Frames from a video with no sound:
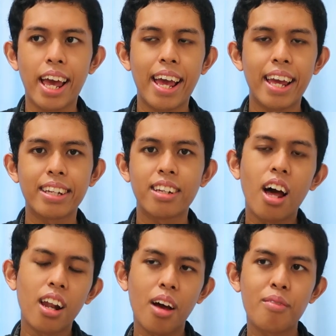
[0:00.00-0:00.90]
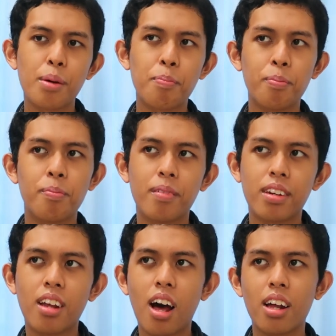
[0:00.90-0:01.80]
and not
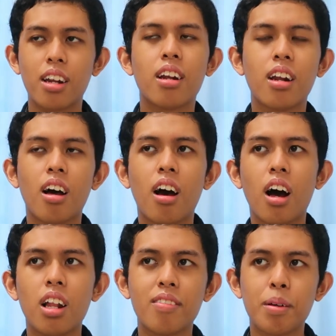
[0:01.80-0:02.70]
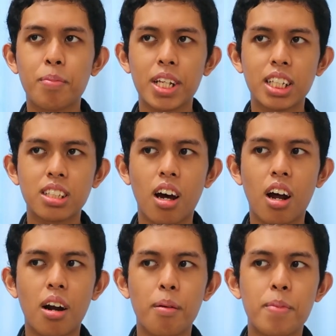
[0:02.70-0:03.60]
all of the places
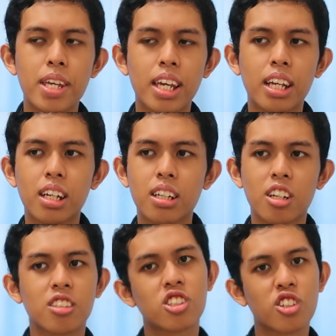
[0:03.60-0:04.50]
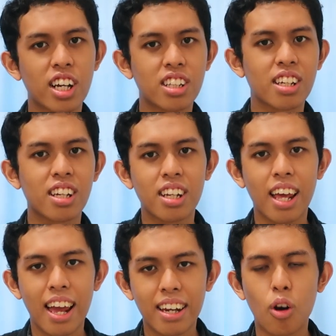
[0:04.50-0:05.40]
are being constructed
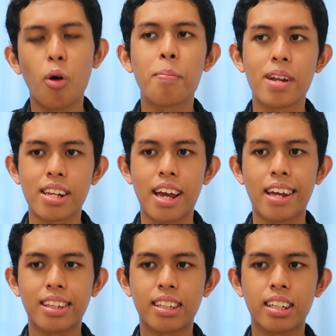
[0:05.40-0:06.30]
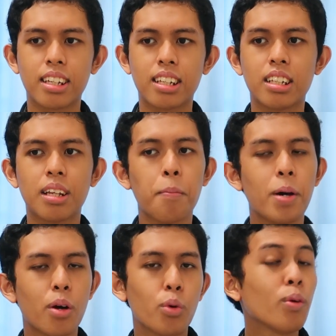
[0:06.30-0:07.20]
and open yet.
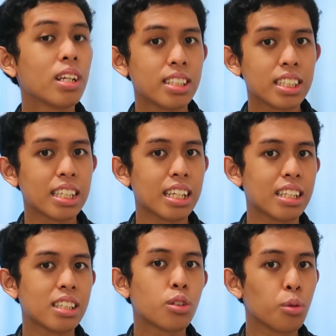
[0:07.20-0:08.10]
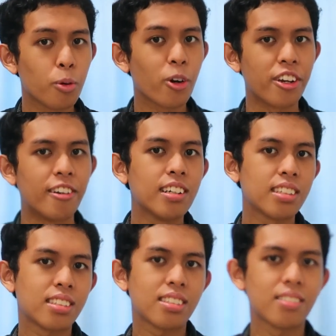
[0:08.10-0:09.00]
But we will see in 2 more
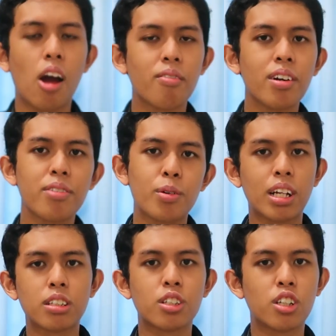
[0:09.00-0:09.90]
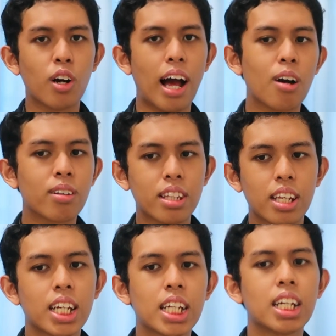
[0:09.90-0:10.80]
years. However, if you want to go
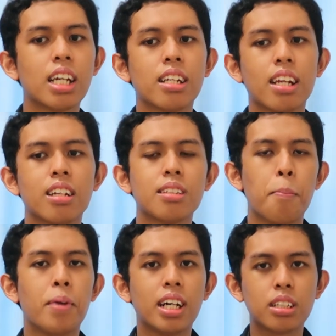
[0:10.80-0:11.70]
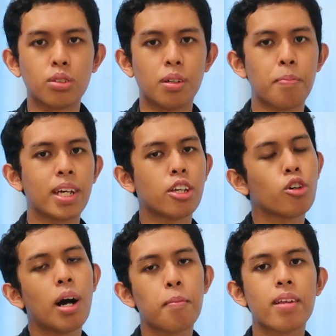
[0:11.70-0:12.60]
outing, there's a bus who will pick
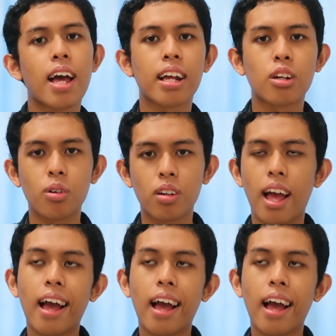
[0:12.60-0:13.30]
you up at